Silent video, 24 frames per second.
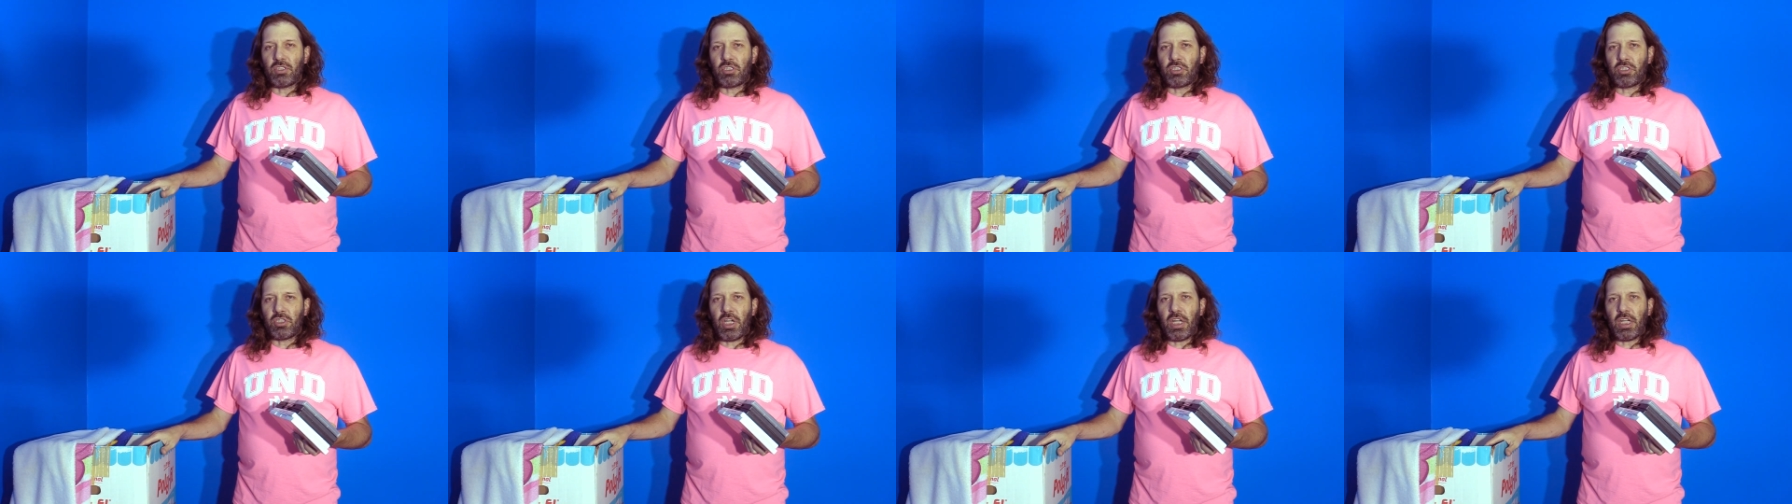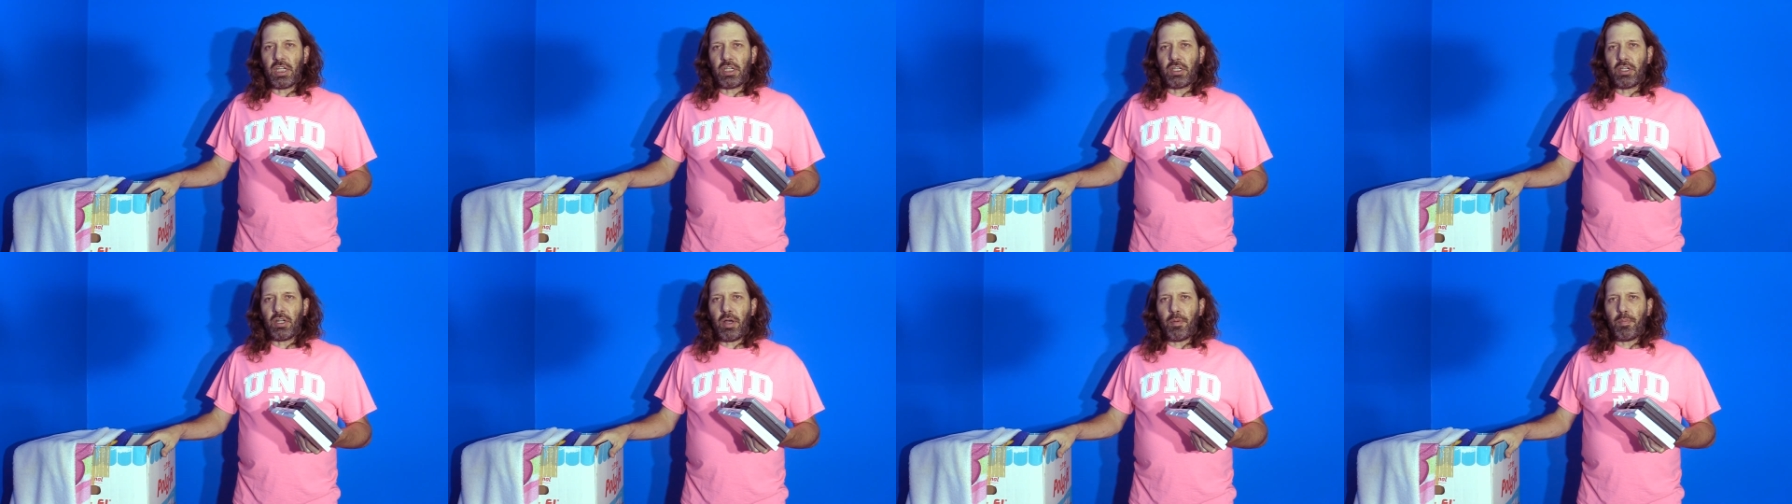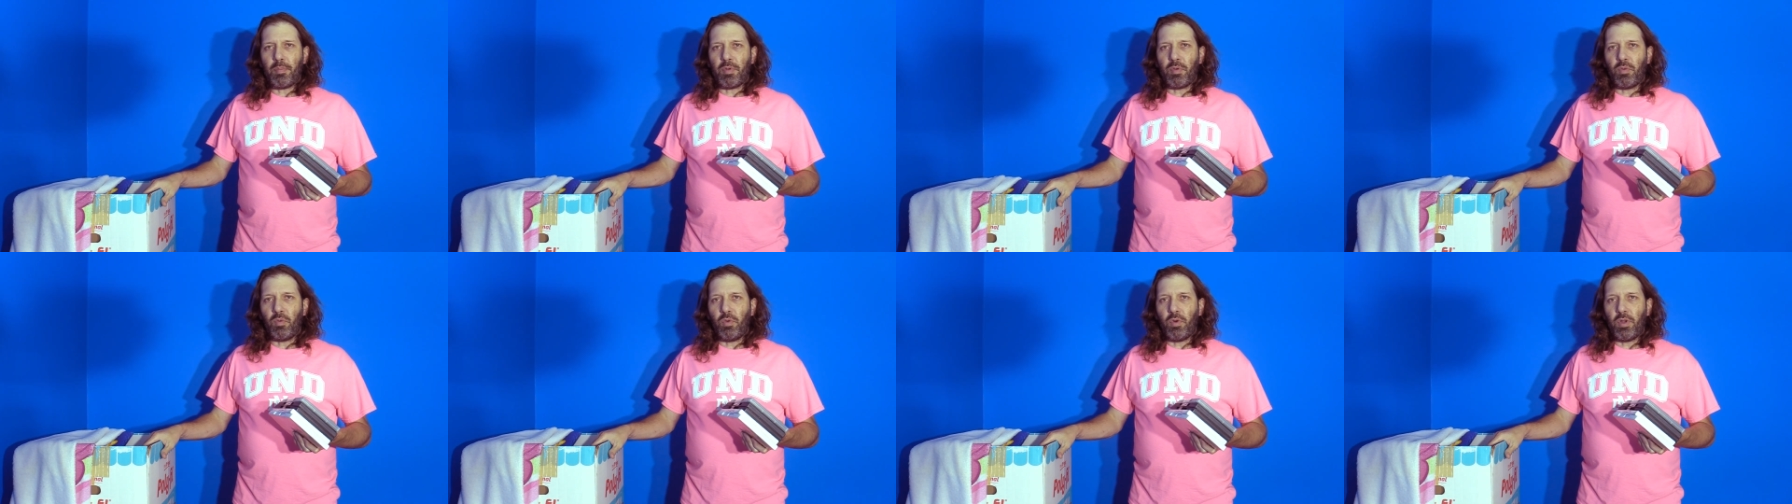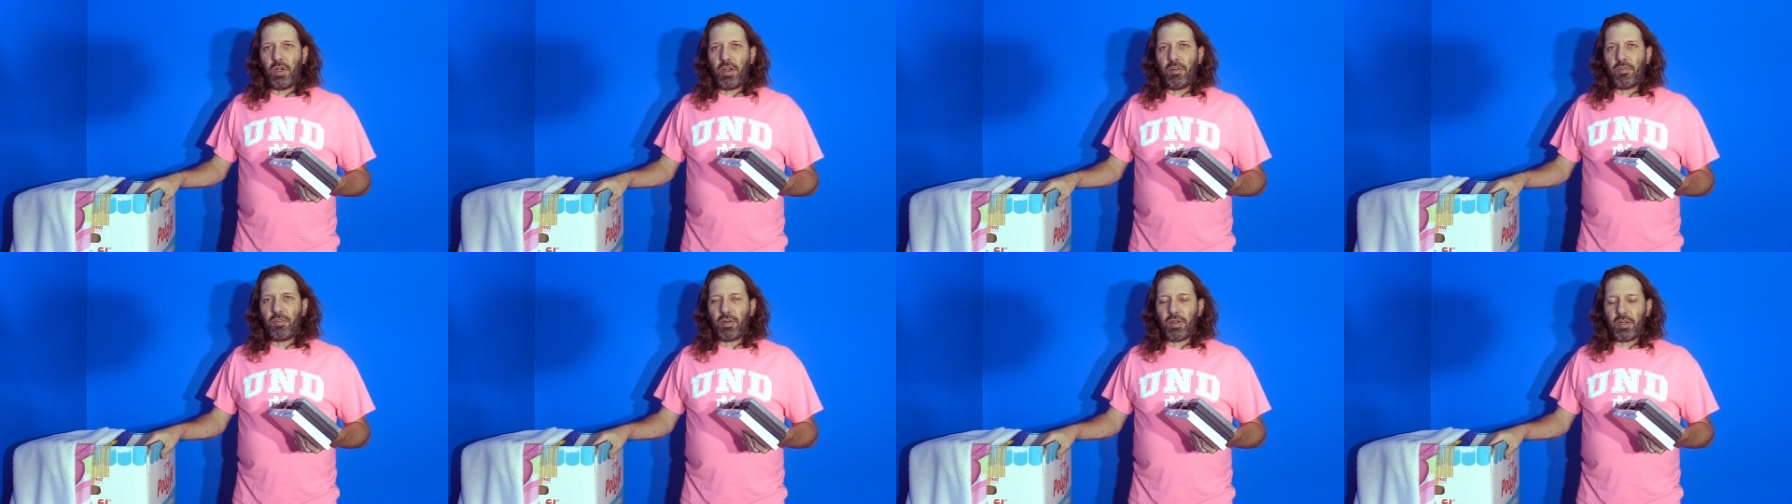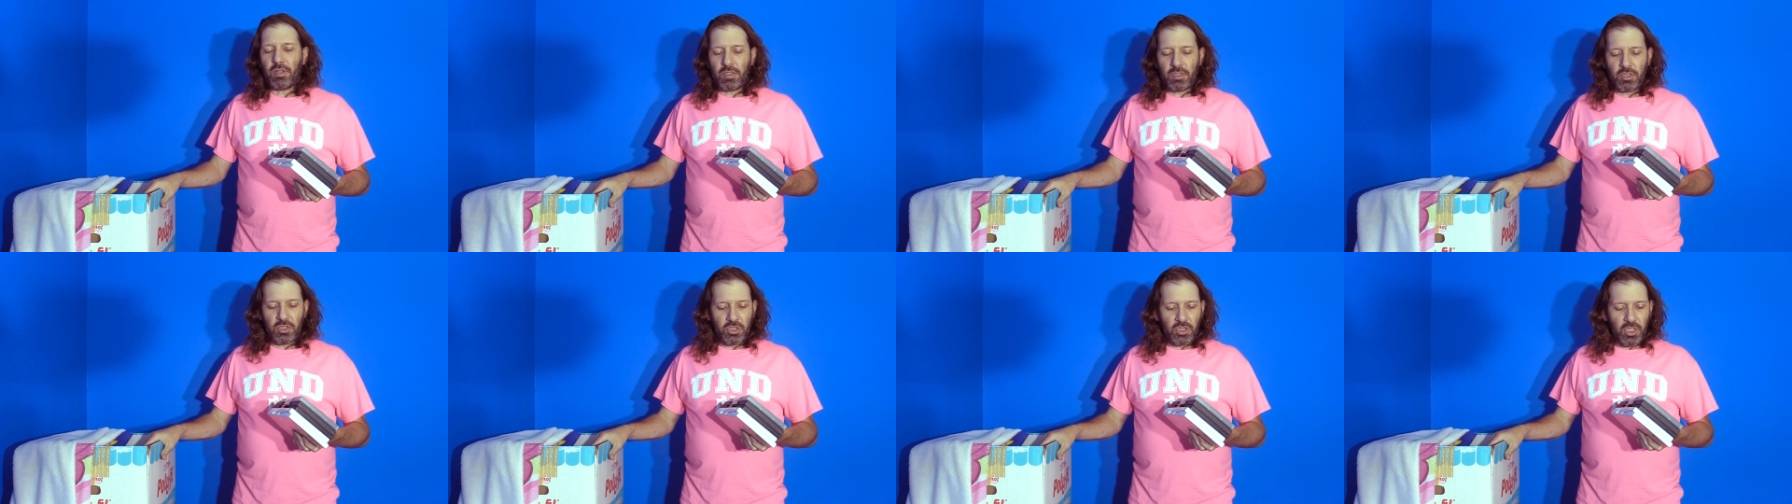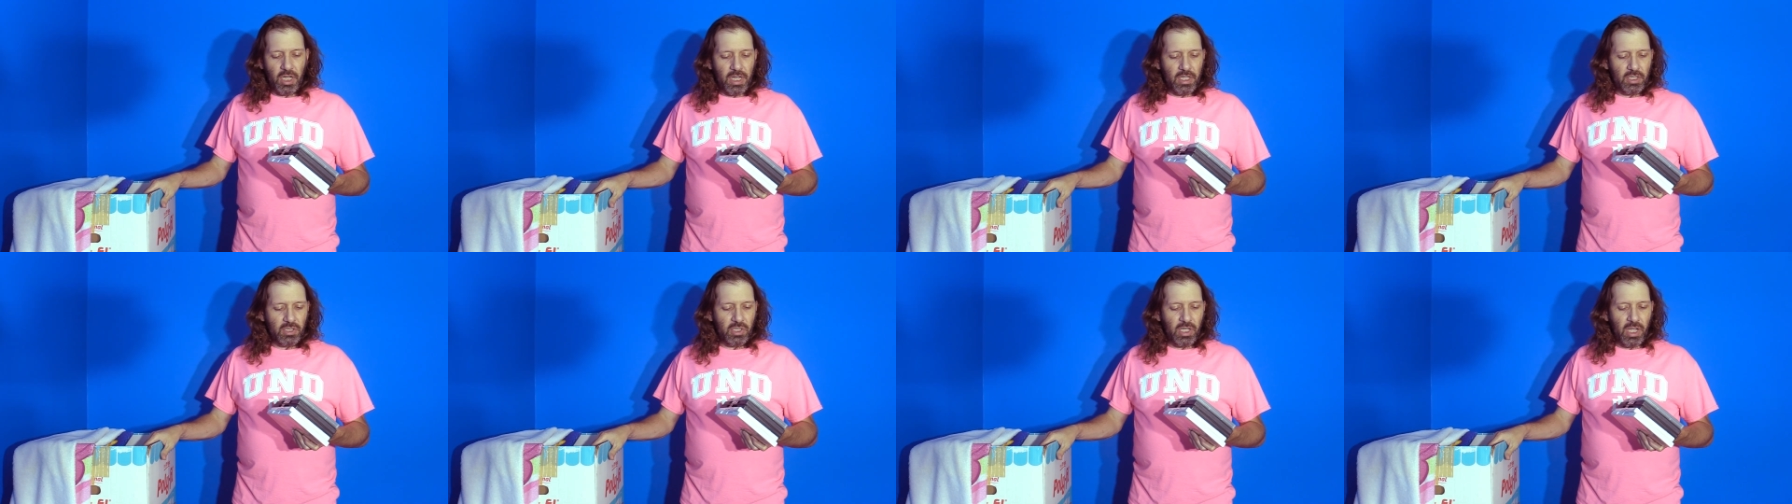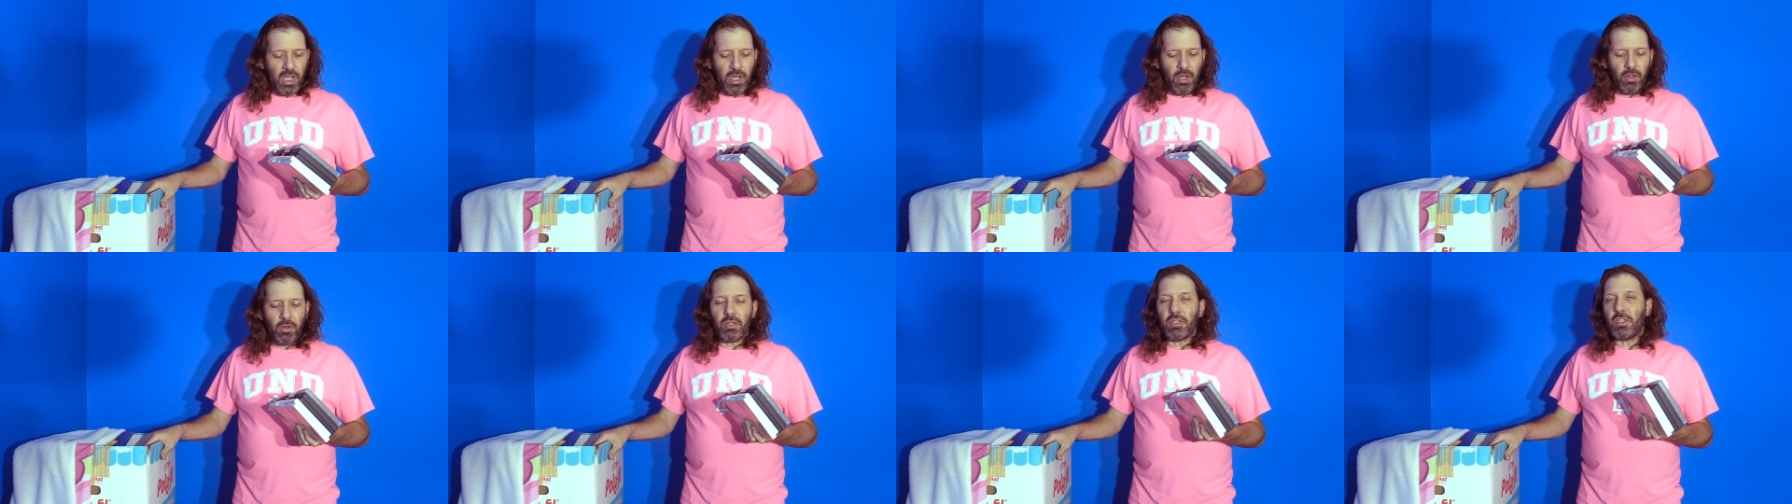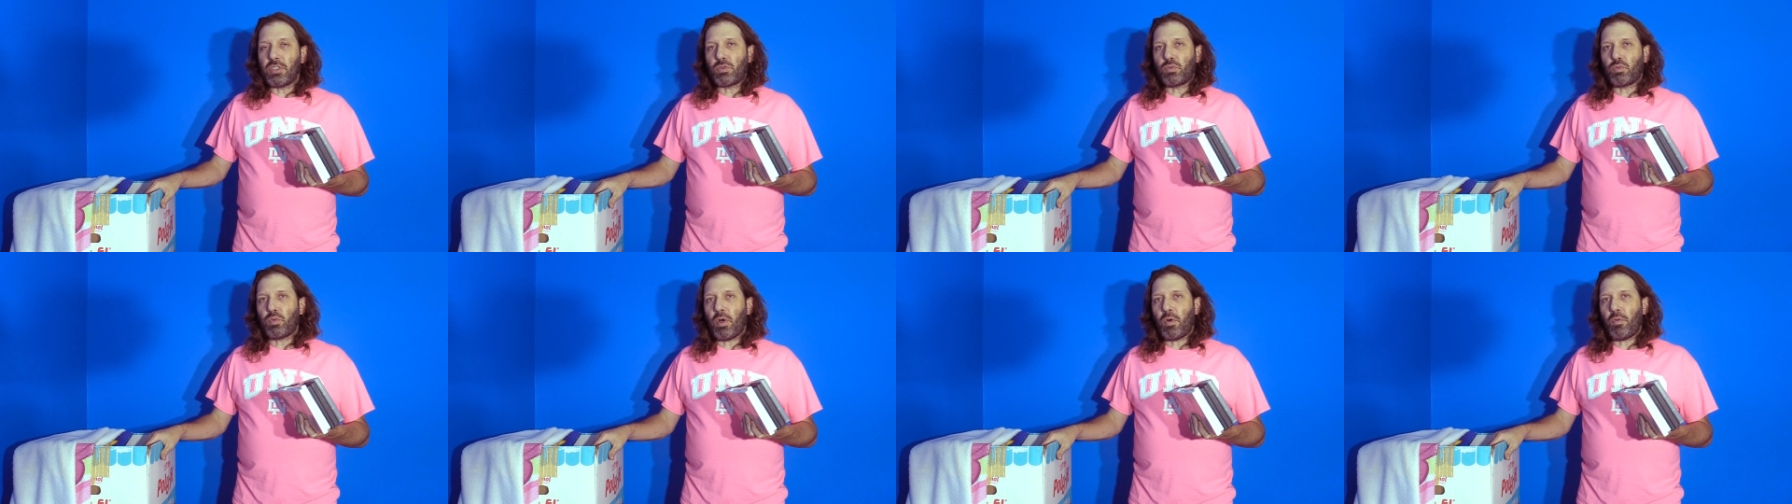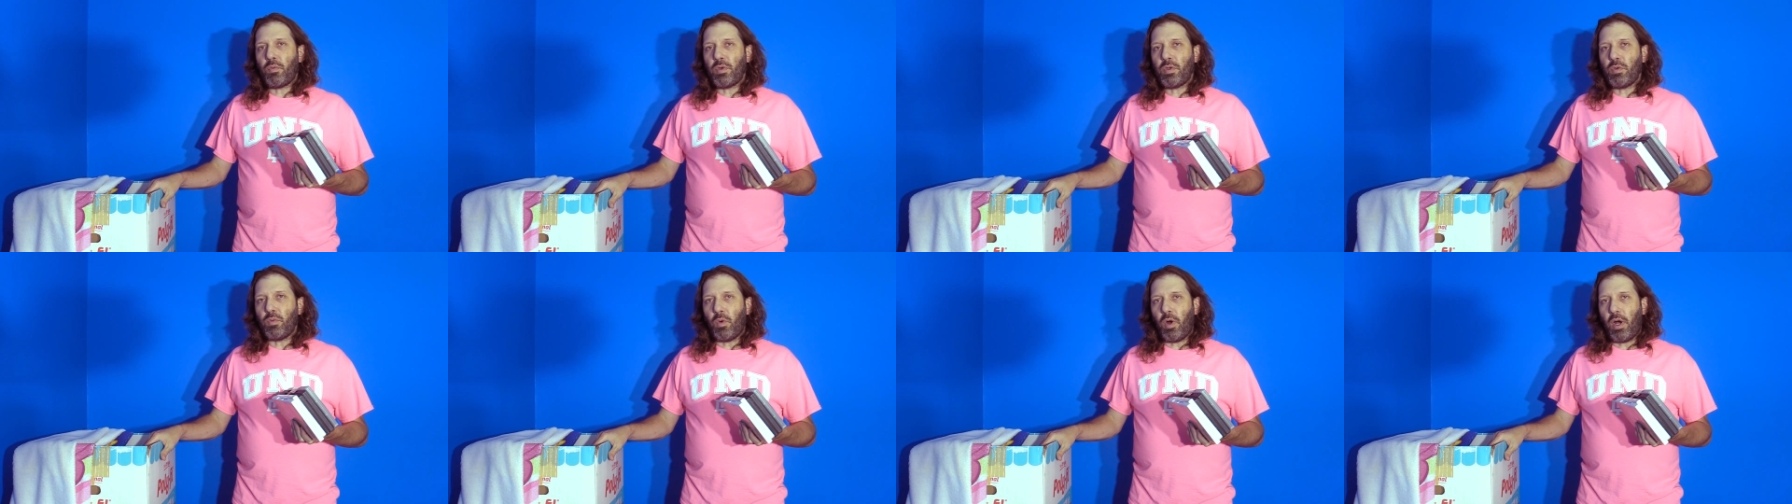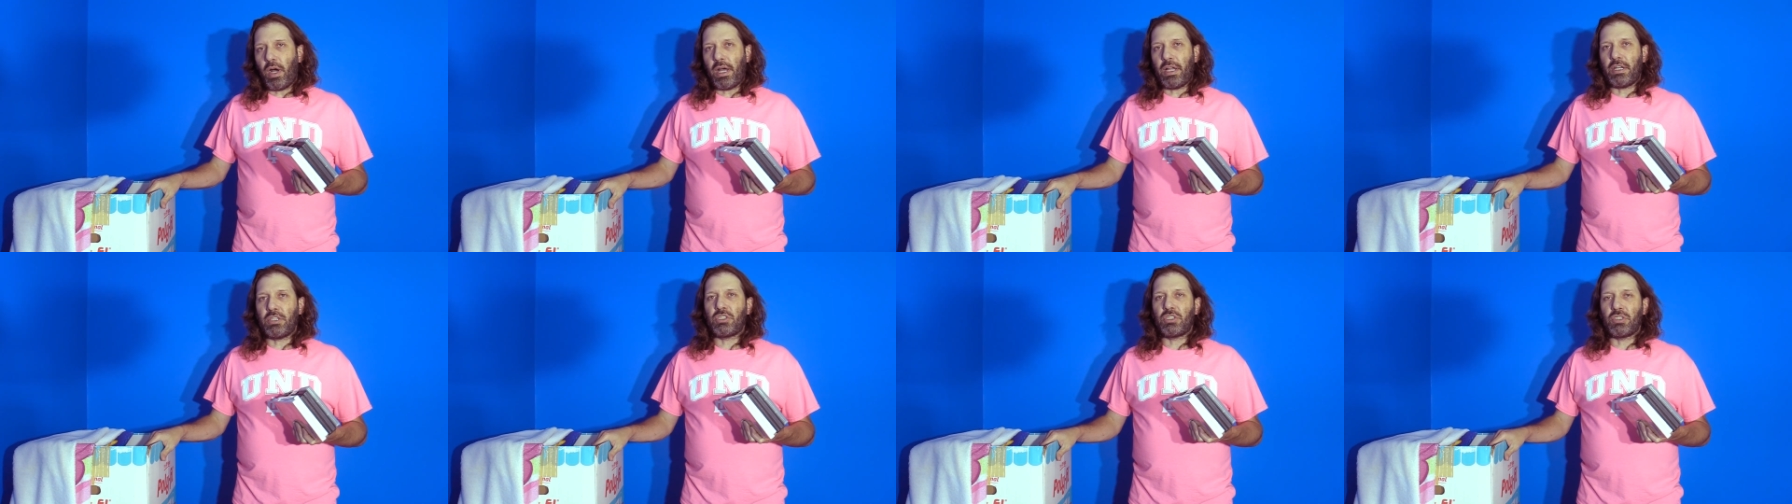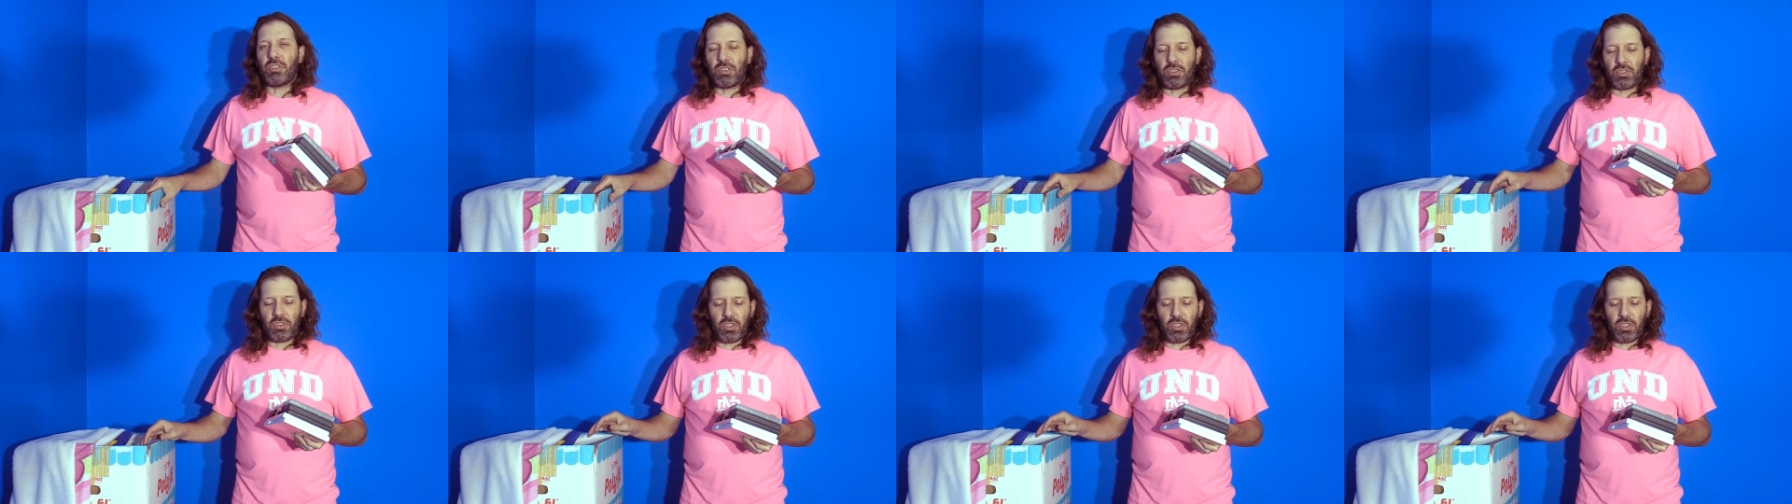shake it up, and whatever shakes out is what we watch.